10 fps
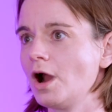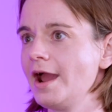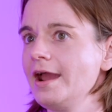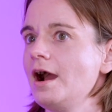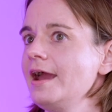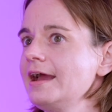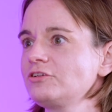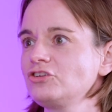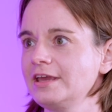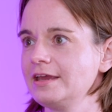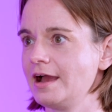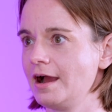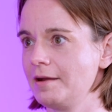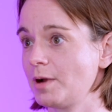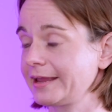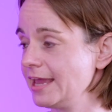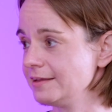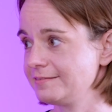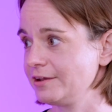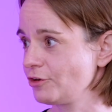I actually
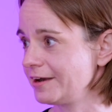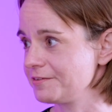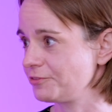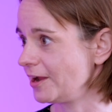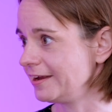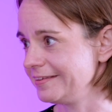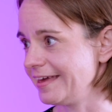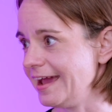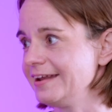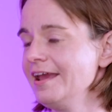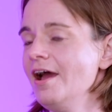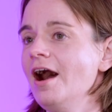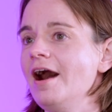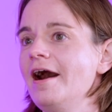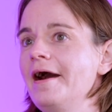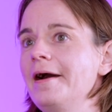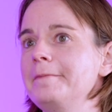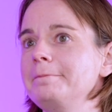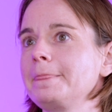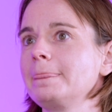can't take credit for any of that.
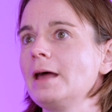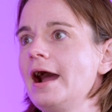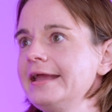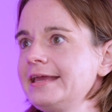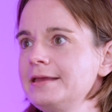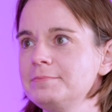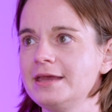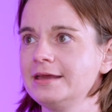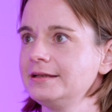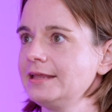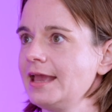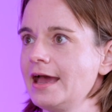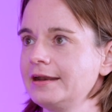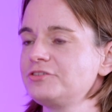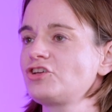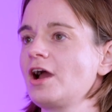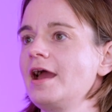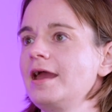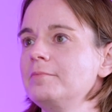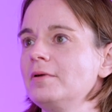I came in at a
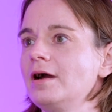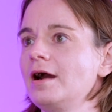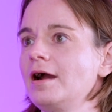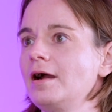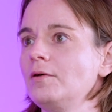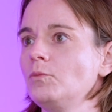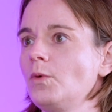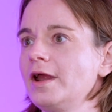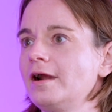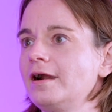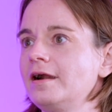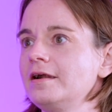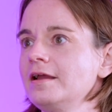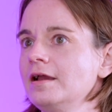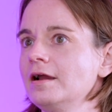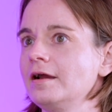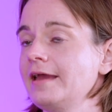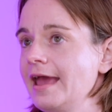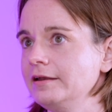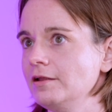time where,
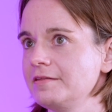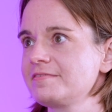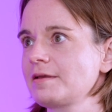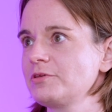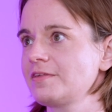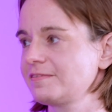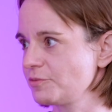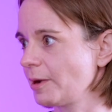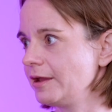and some of this is my